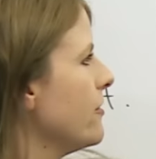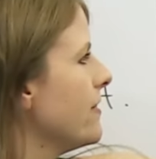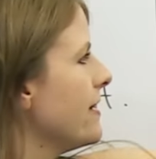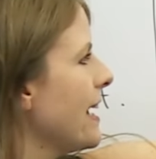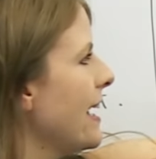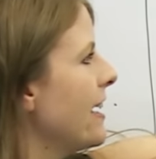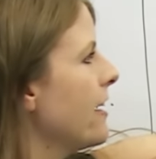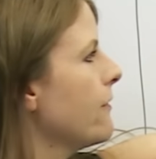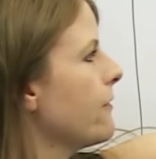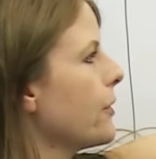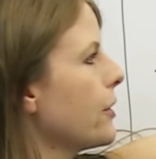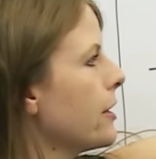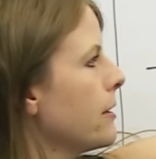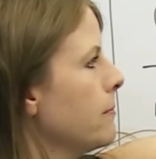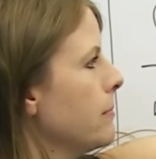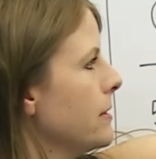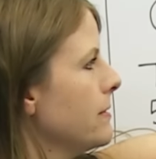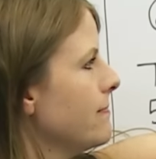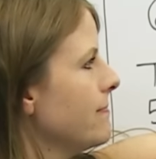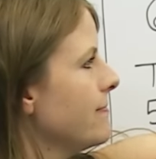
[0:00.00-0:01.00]
you take a
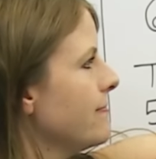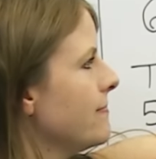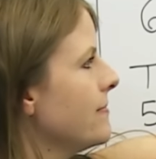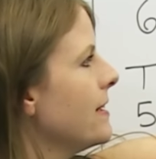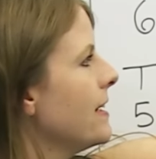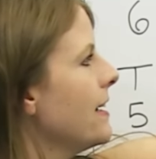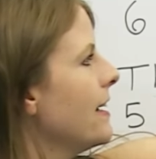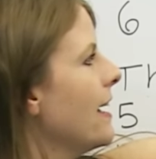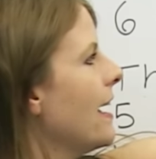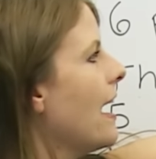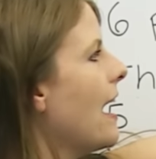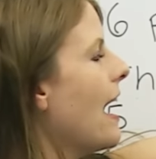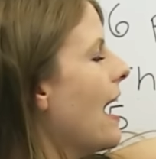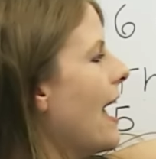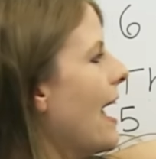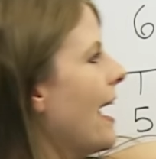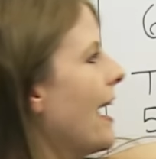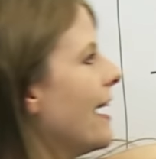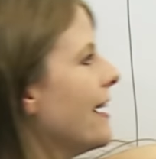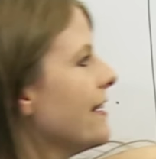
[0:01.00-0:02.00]
verb
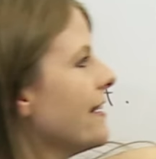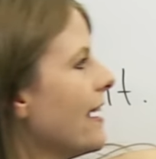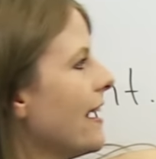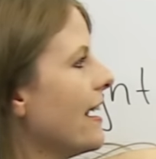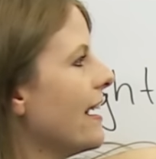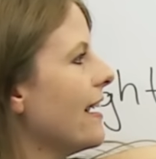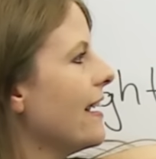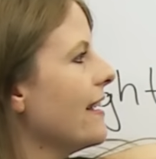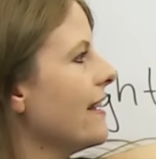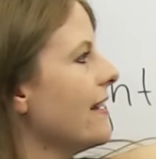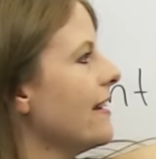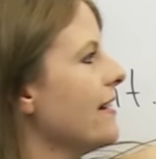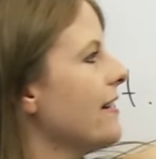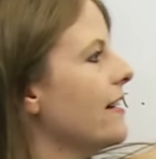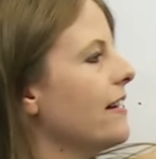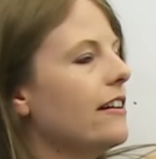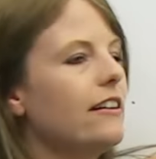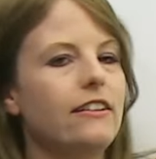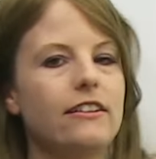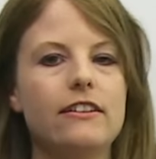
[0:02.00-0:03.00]
and
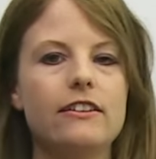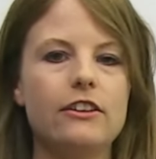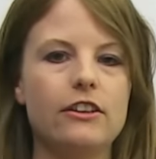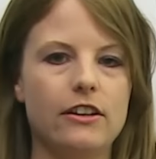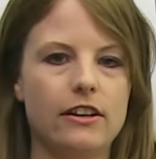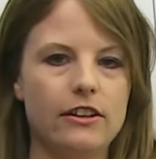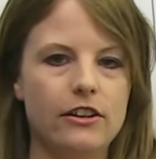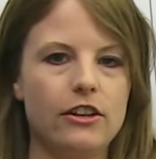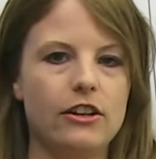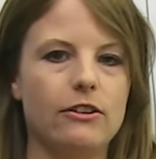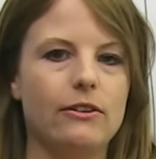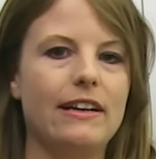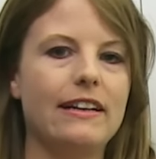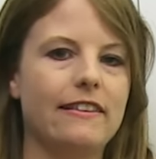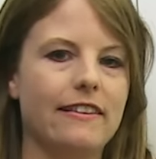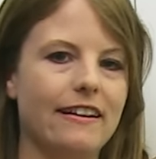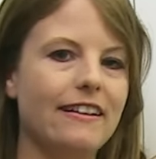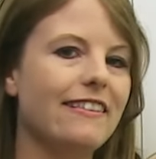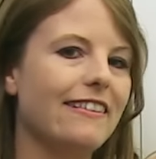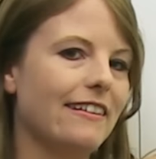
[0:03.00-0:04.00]

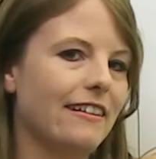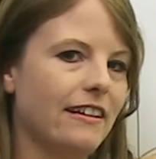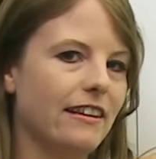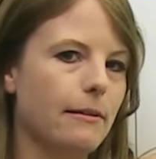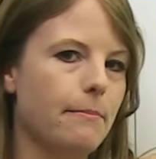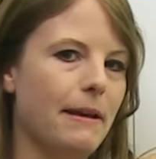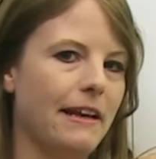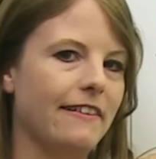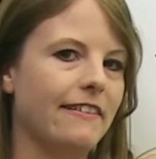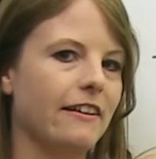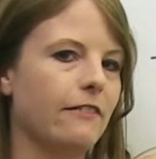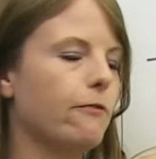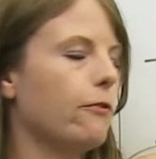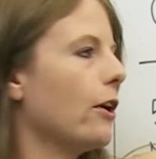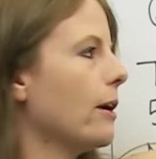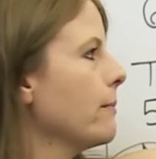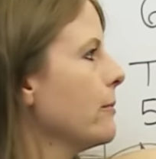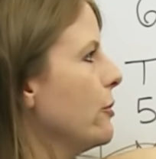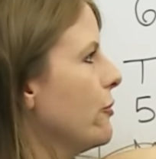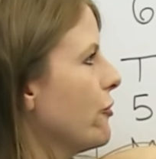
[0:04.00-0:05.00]
it's in the basic
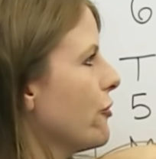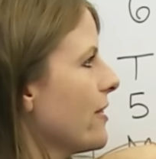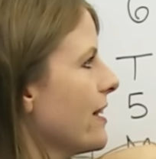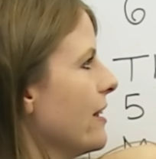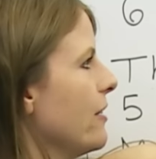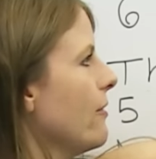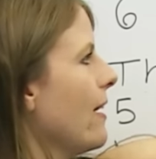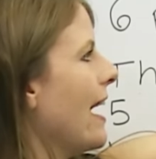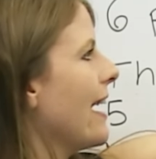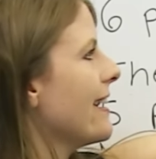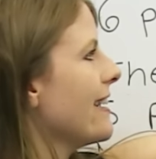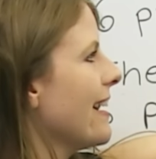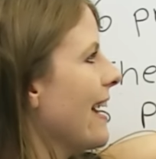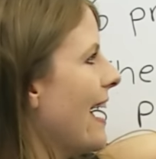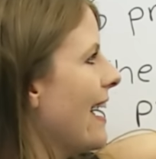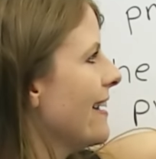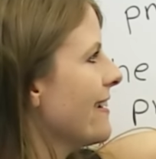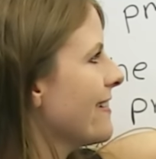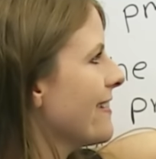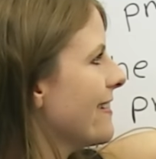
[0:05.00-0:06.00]
form. Usually you add an
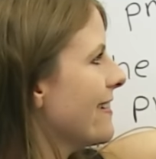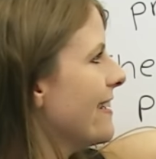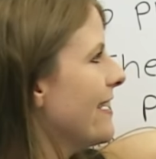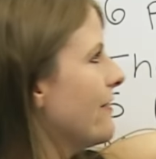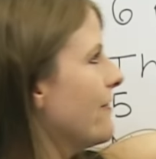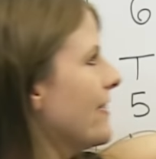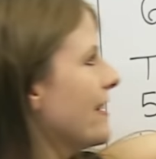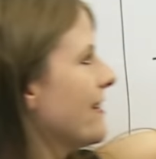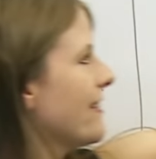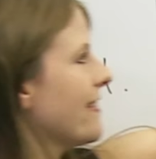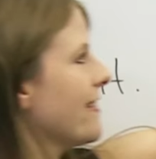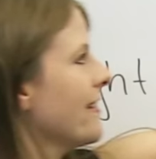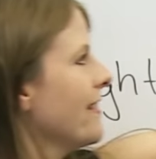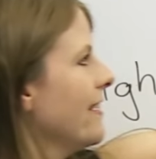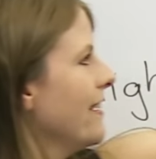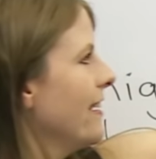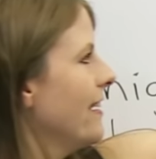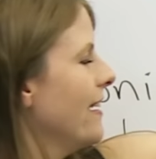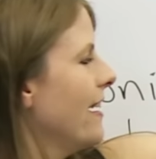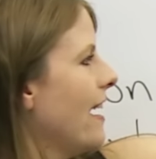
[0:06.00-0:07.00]
S if it's
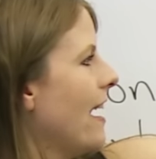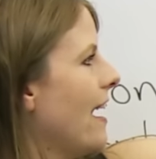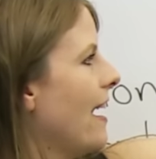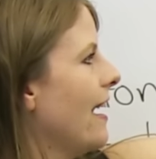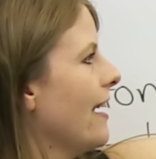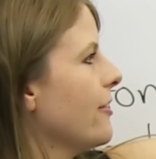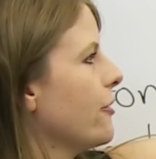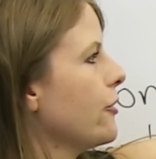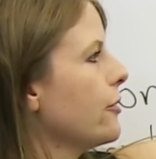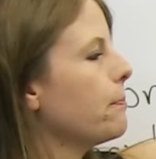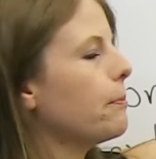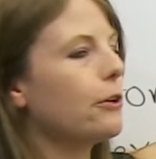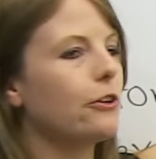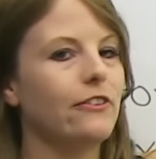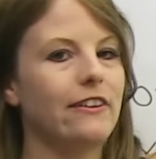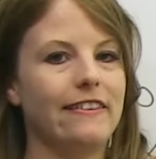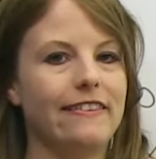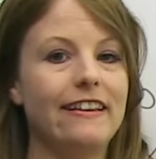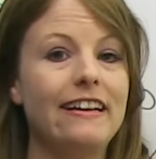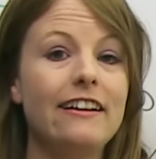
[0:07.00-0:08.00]
third
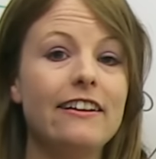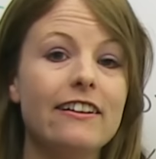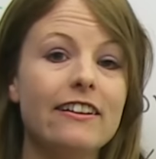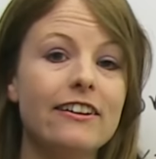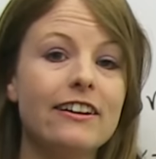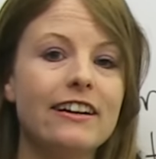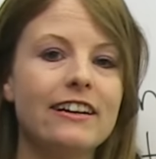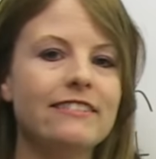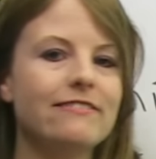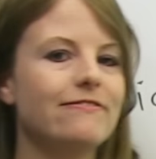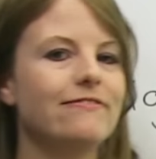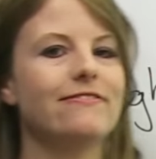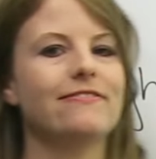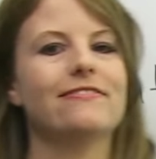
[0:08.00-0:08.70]
person singular.